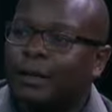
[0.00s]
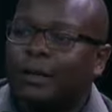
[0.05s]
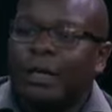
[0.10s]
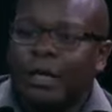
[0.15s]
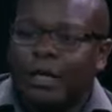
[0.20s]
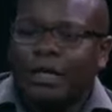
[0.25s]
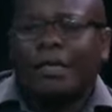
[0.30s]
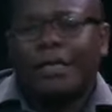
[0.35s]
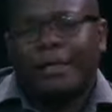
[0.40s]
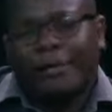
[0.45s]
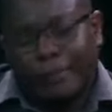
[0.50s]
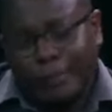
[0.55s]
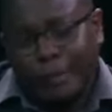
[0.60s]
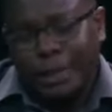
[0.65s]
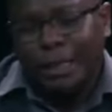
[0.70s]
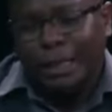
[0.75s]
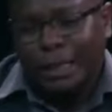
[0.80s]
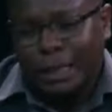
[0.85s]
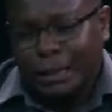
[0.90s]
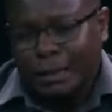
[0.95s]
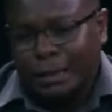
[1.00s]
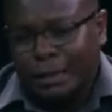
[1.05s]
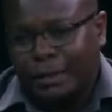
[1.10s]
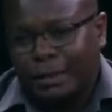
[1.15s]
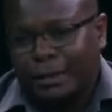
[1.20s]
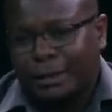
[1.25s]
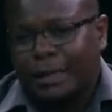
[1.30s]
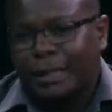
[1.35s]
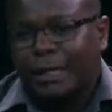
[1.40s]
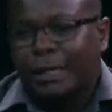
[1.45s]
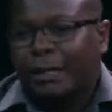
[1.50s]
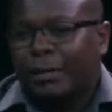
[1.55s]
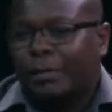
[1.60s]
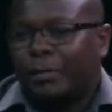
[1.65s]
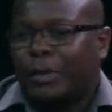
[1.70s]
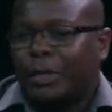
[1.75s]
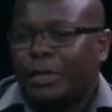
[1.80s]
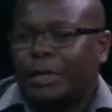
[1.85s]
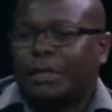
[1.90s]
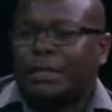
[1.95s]
Okay, there have been changes,
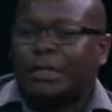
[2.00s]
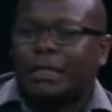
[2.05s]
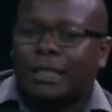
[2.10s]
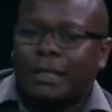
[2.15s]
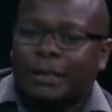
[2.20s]
but